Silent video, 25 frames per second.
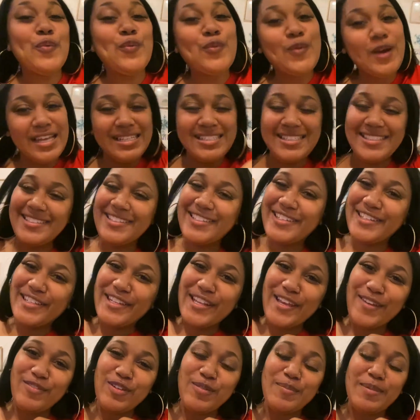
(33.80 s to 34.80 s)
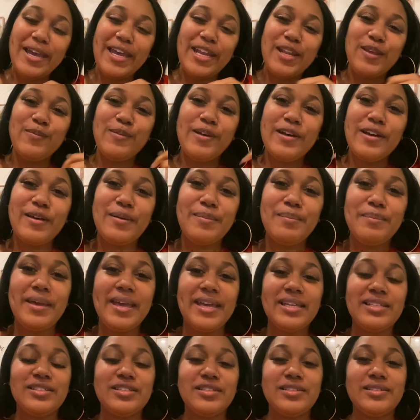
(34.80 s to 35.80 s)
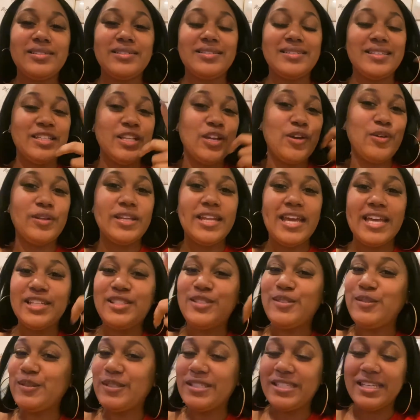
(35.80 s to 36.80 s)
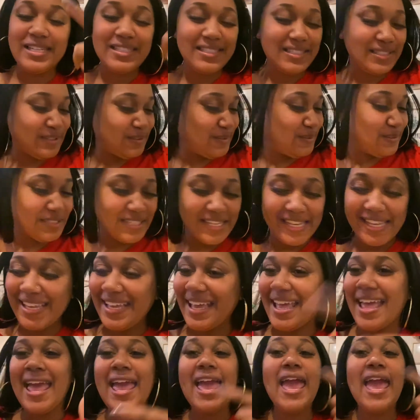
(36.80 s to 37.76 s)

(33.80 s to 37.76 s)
What's good, everybody? Welcome back to no not two cent Tuesday.